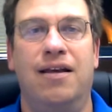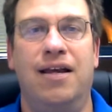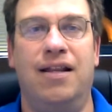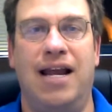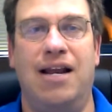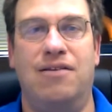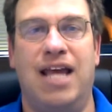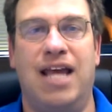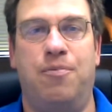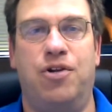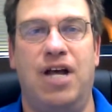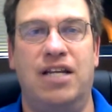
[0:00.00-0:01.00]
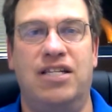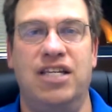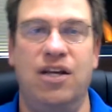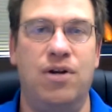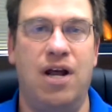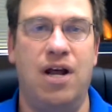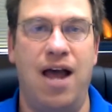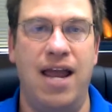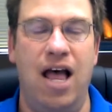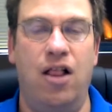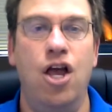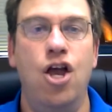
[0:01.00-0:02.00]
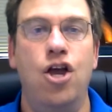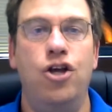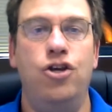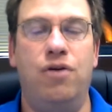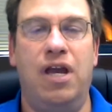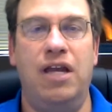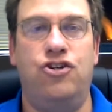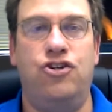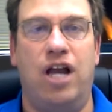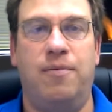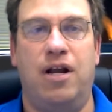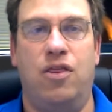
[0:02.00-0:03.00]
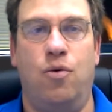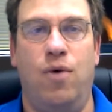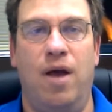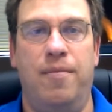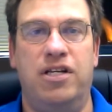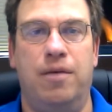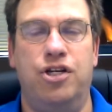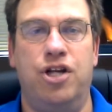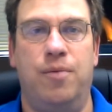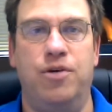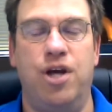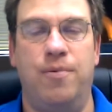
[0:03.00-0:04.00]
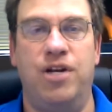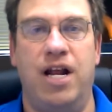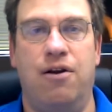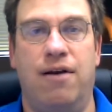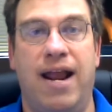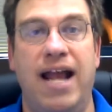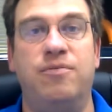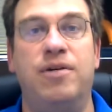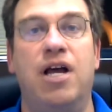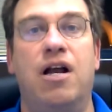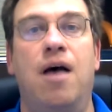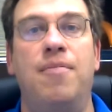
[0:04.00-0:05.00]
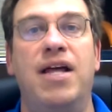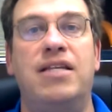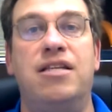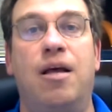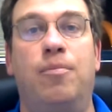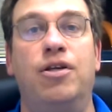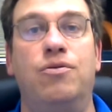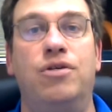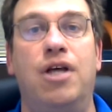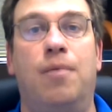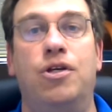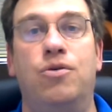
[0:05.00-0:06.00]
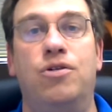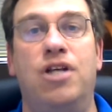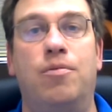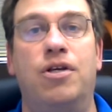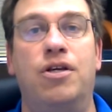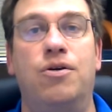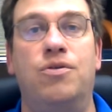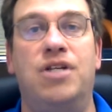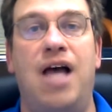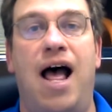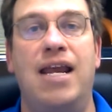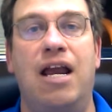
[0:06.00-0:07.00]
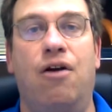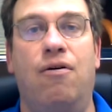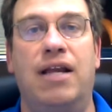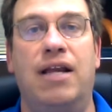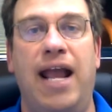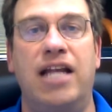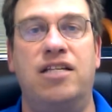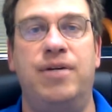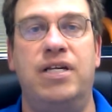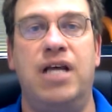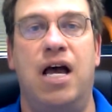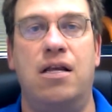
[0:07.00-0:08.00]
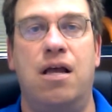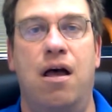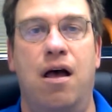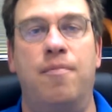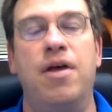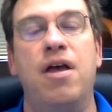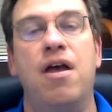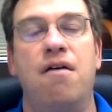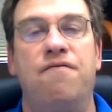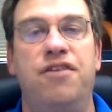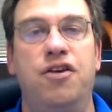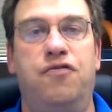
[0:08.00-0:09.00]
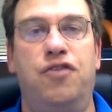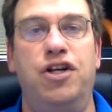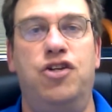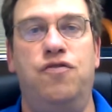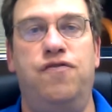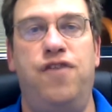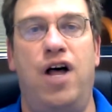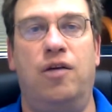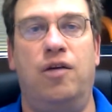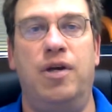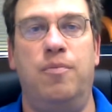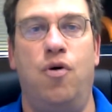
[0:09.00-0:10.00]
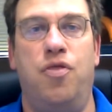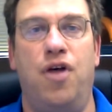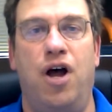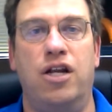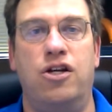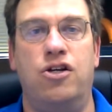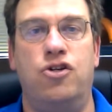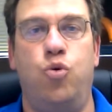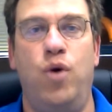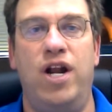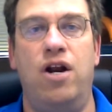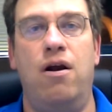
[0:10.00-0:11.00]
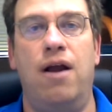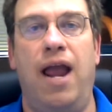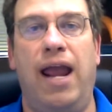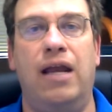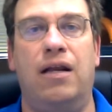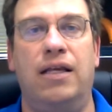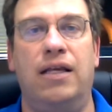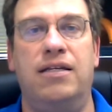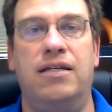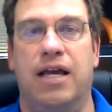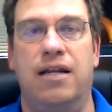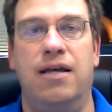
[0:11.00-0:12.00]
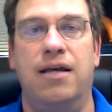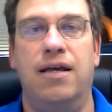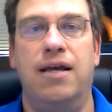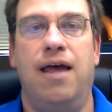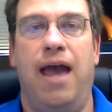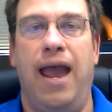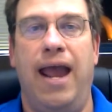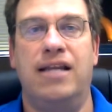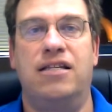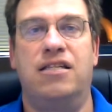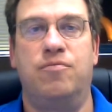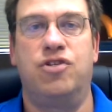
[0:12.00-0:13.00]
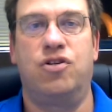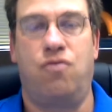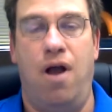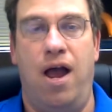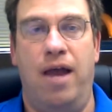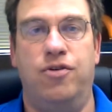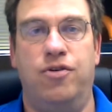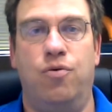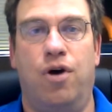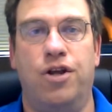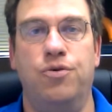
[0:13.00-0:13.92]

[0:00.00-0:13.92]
at lighthousecapital.co.il. You can check me out on the web at www.aaronkatsman.com. That's www.aaronkatsman.com. Feel free to follow me both on Twitter and LinkedIn, and subscribe to our